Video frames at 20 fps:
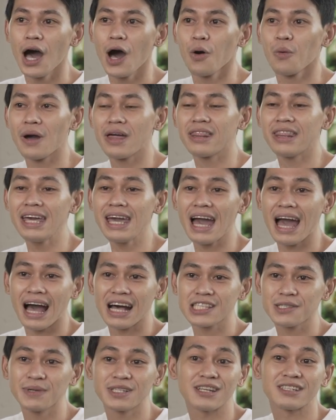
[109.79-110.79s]
When they
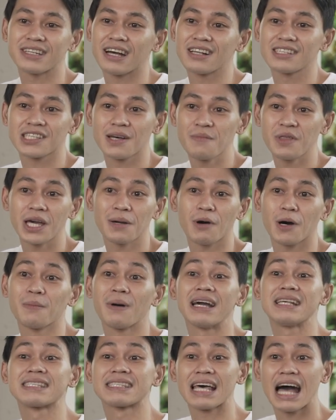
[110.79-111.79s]
asked me to tell something about
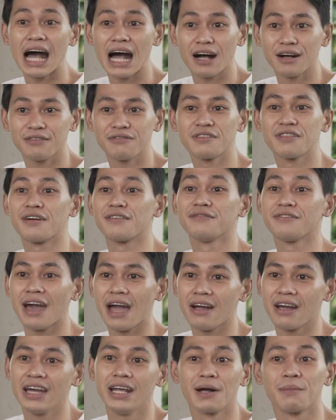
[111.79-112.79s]
myself, the
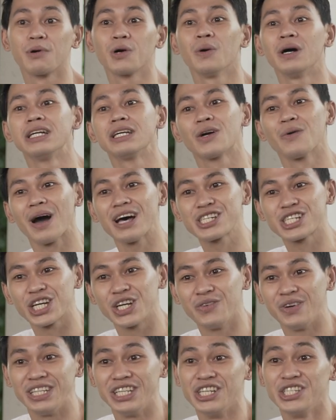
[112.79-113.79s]
very number one
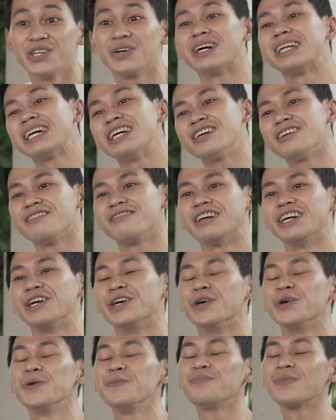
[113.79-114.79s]
question when you do an
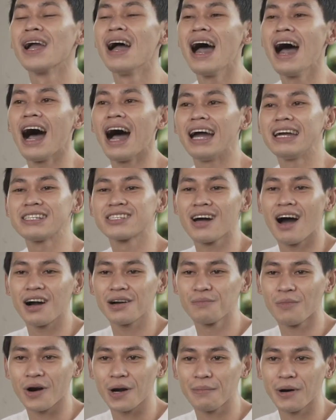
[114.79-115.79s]
interview, I talk
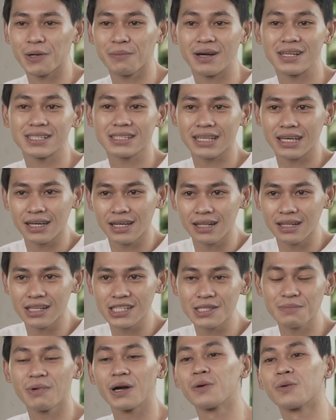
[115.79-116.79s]
more about my
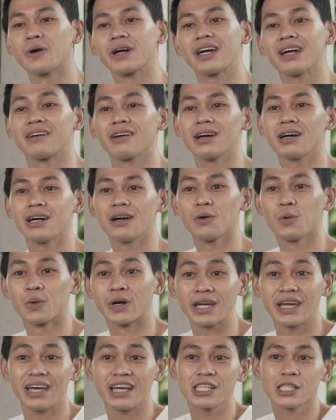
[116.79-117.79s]
skills, my
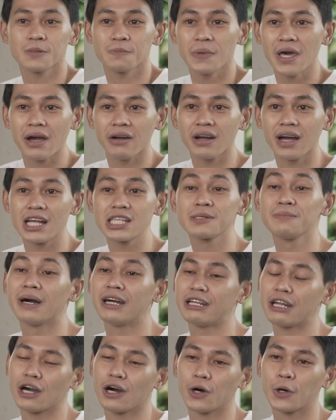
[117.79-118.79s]
working experience,
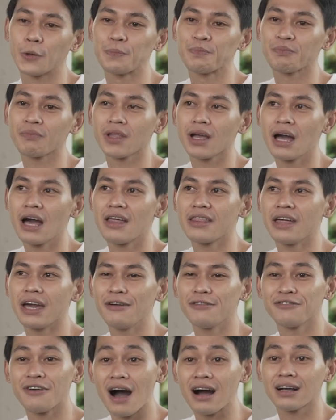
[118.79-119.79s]
but no, they
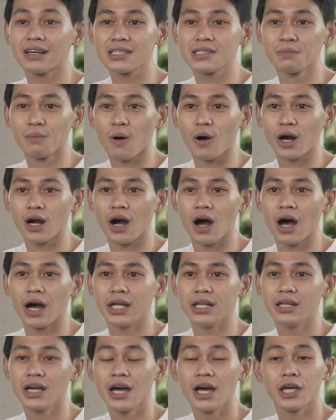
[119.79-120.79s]
focus more
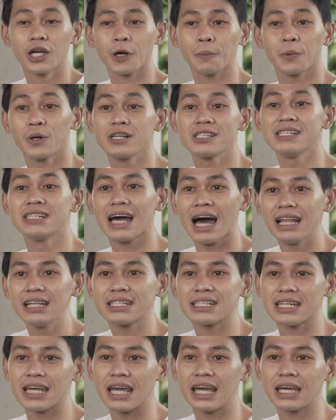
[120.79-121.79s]
on your
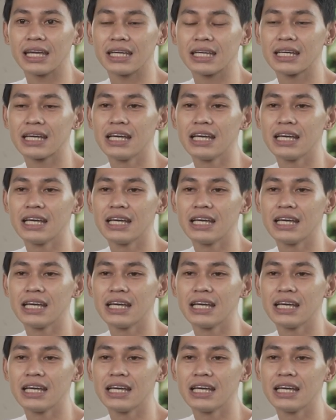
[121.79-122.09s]
personality.